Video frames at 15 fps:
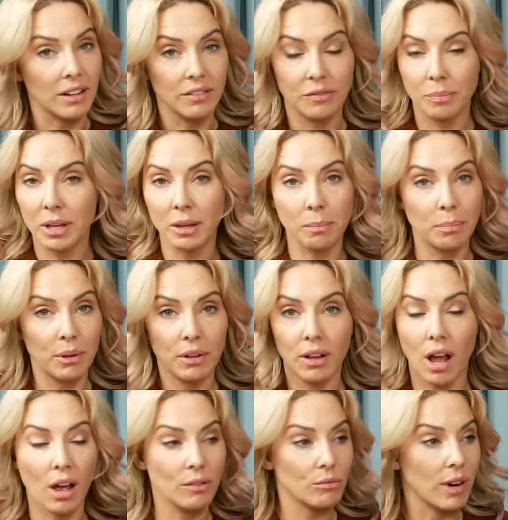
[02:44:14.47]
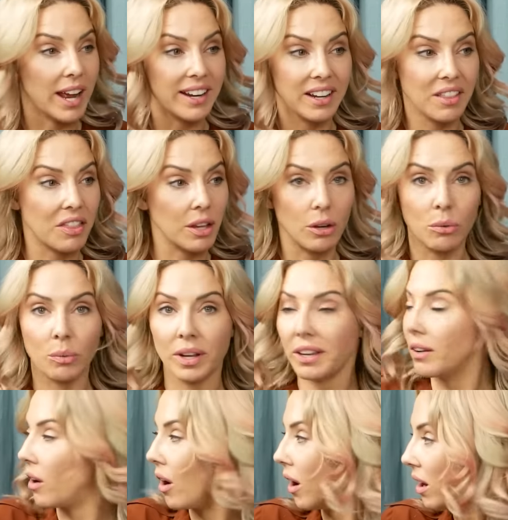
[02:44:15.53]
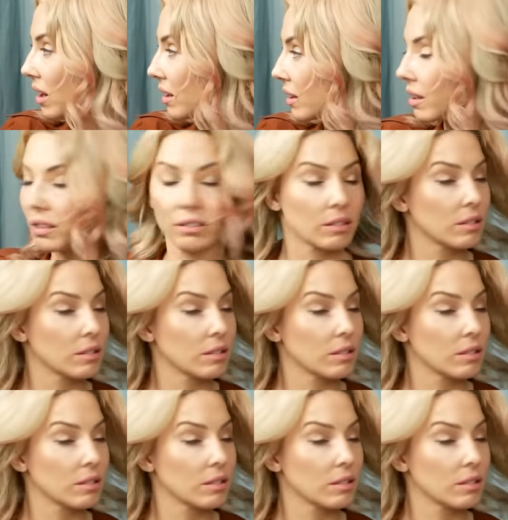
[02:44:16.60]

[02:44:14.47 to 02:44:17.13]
of people on Reddit think we are